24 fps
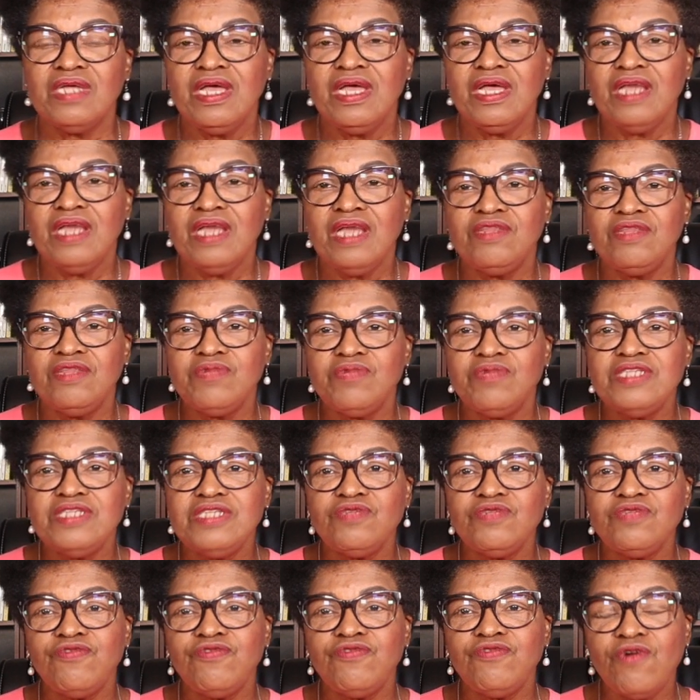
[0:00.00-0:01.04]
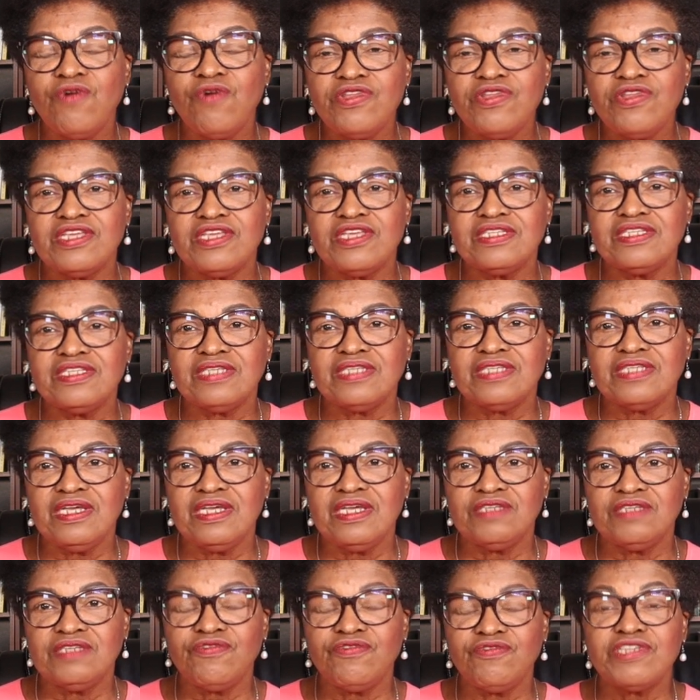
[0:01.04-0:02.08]
And the reason for this
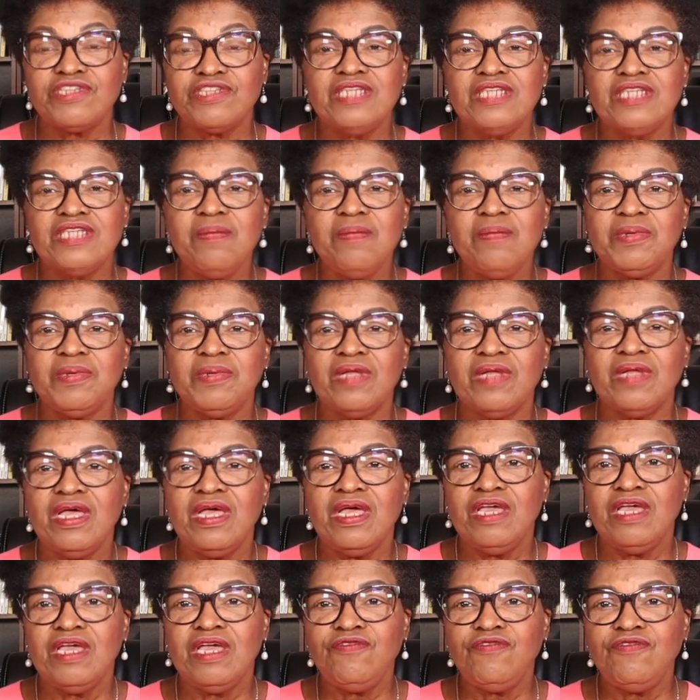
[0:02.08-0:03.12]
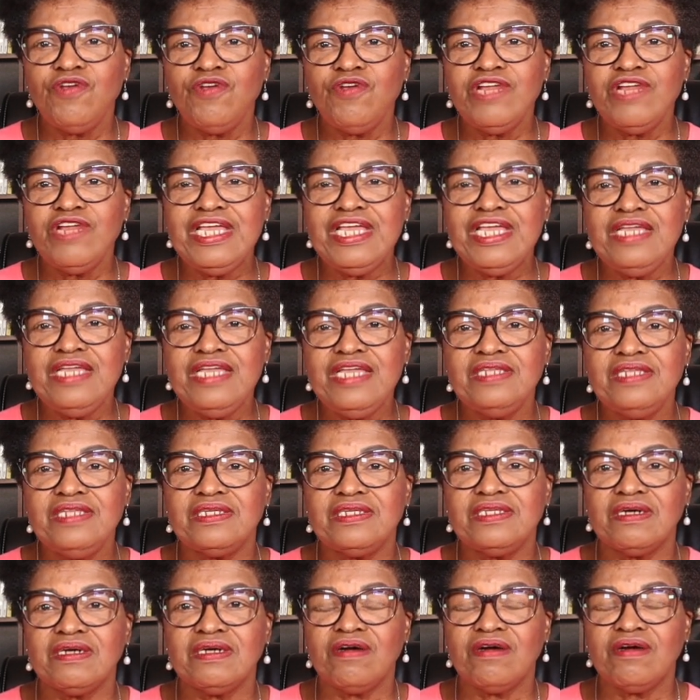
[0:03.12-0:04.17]
is, for example, if you're in
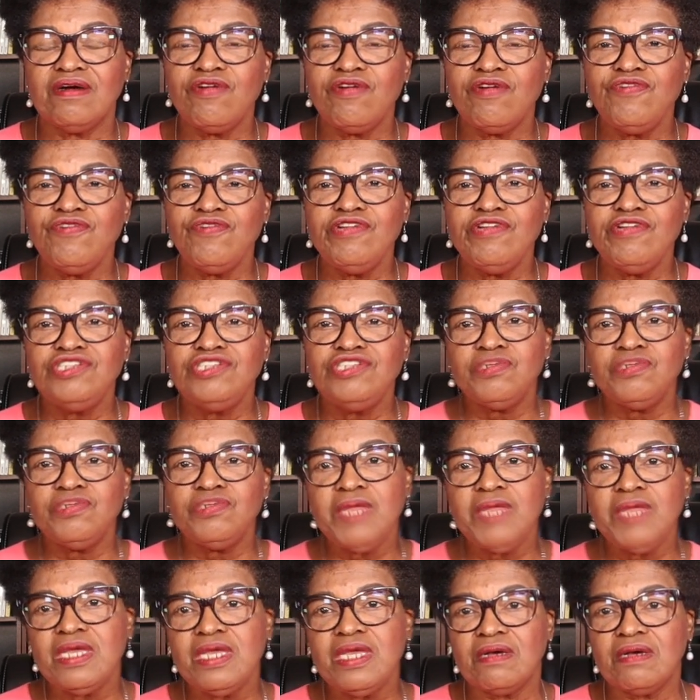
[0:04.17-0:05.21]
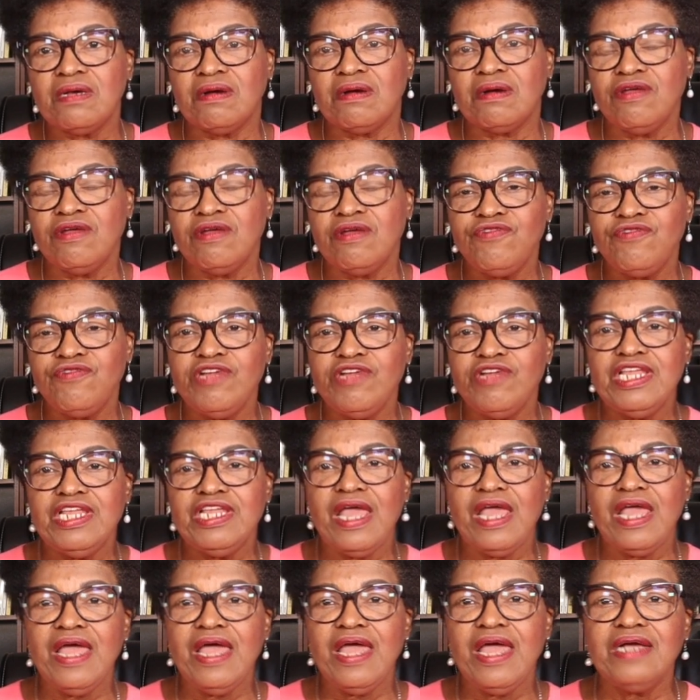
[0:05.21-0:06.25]
India or if you're in Jamaica or if you're in
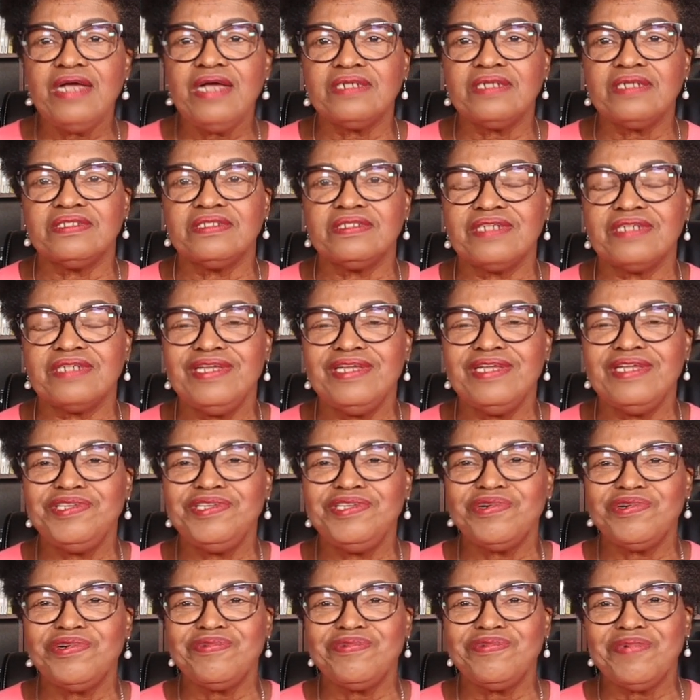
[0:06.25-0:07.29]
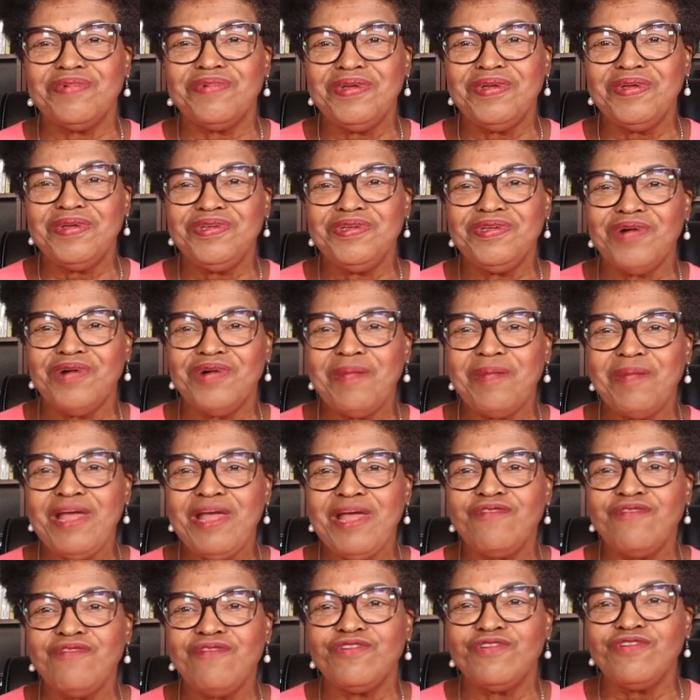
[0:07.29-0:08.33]
England and you're
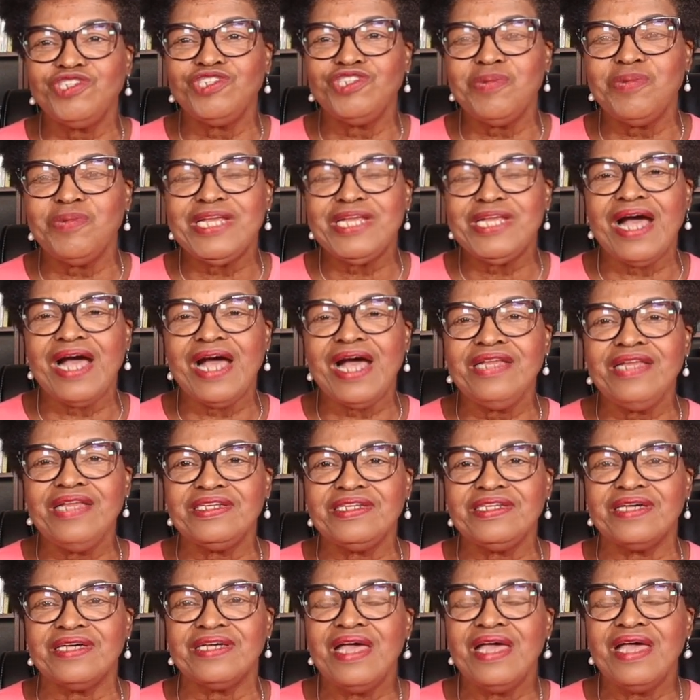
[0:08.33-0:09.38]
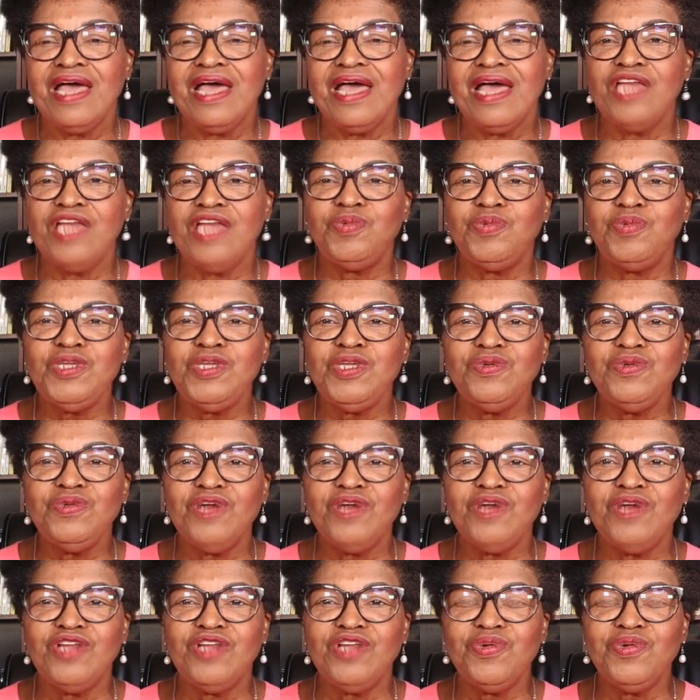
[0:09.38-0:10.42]
applying for a job in Canada and we do
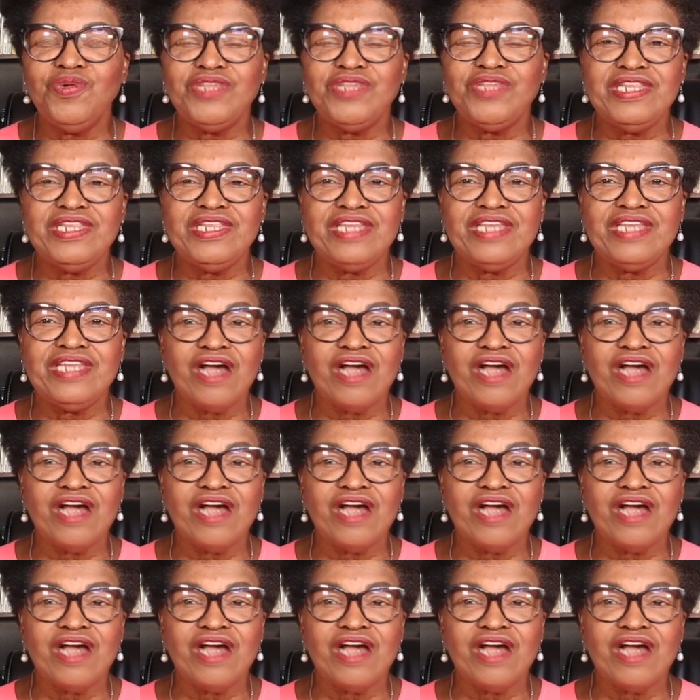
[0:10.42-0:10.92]
not know the